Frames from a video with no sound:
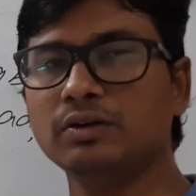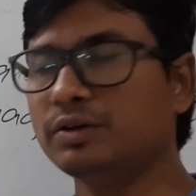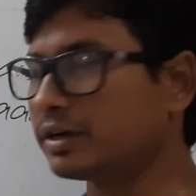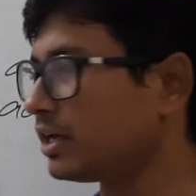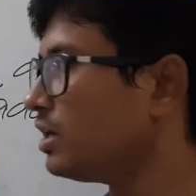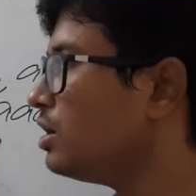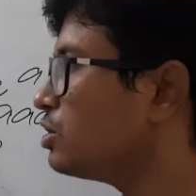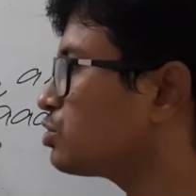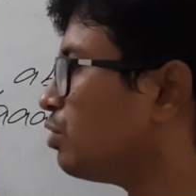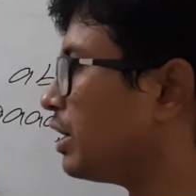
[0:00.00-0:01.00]
Okay,
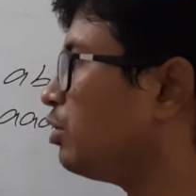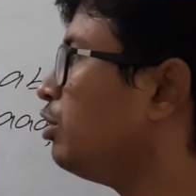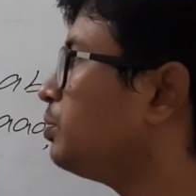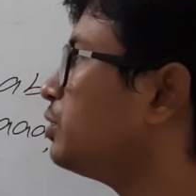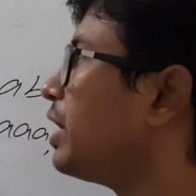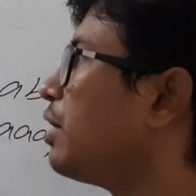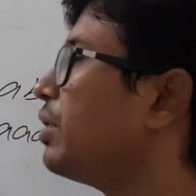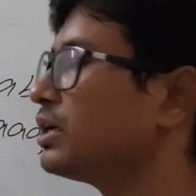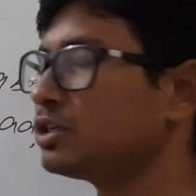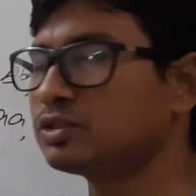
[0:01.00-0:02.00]
so I hope you have
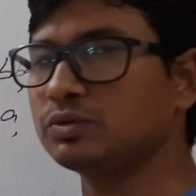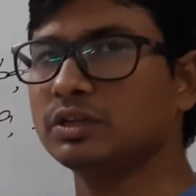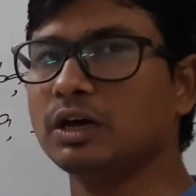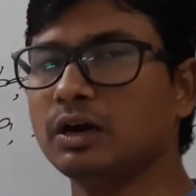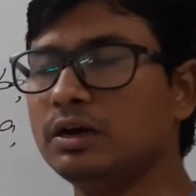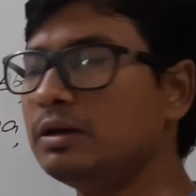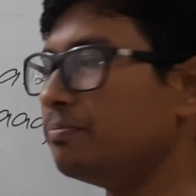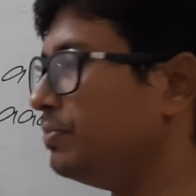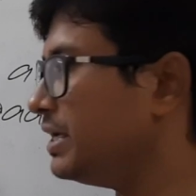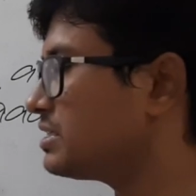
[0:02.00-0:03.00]
understood the
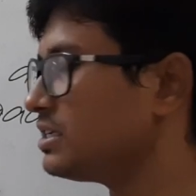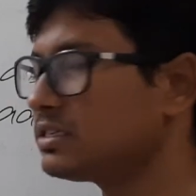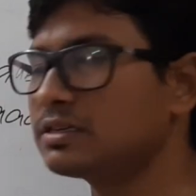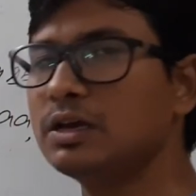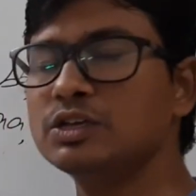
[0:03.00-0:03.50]
basics.